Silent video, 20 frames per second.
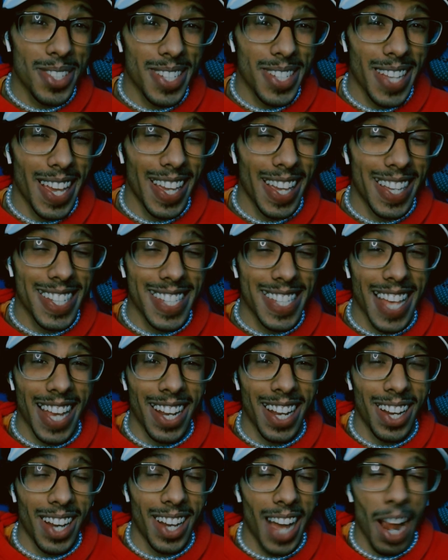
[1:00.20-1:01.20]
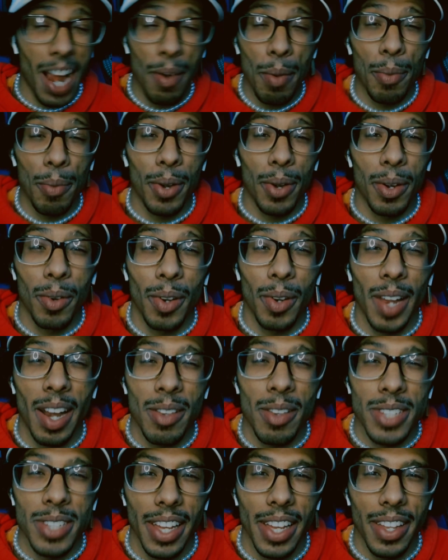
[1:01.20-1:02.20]
say is that uh, I remember when
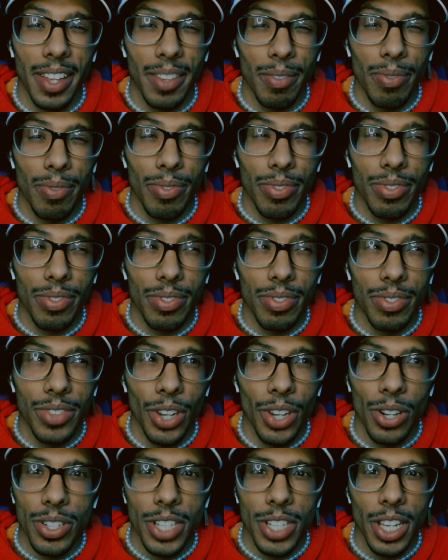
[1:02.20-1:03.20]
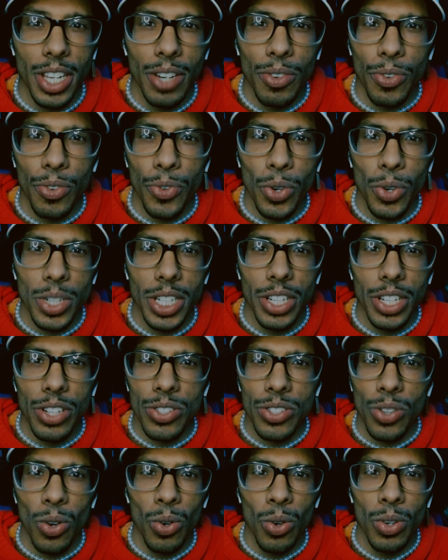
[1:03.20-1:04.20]
I was like 13 or 14
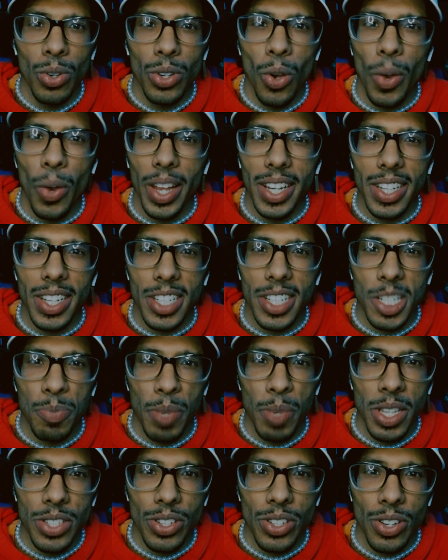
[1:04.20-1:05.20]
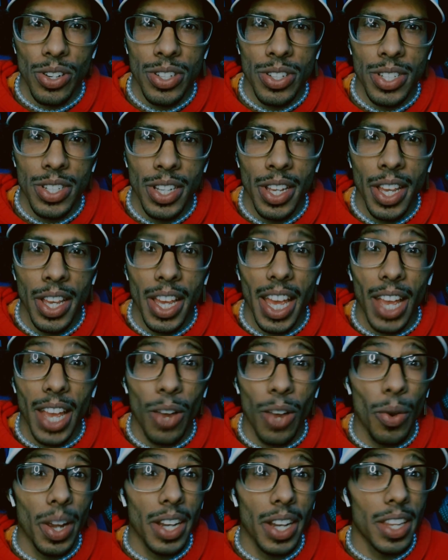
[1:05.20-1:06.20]
years old, going into Spencer's and
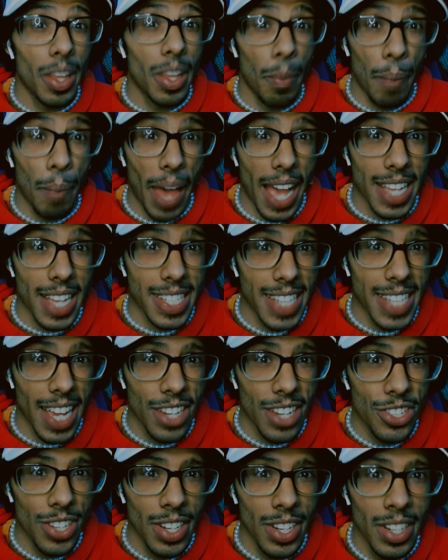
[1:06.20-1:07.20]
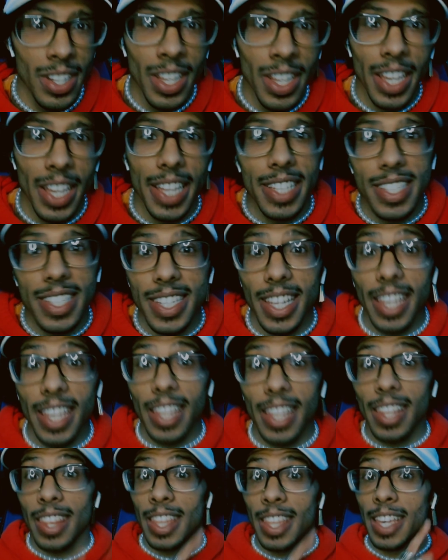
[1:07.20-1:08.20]
going into the back section and
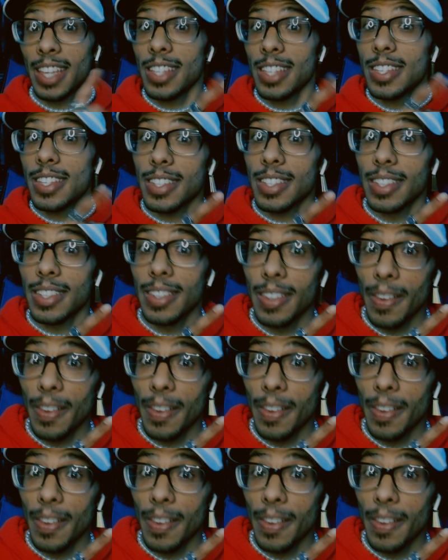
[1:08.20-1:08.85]
seeing this.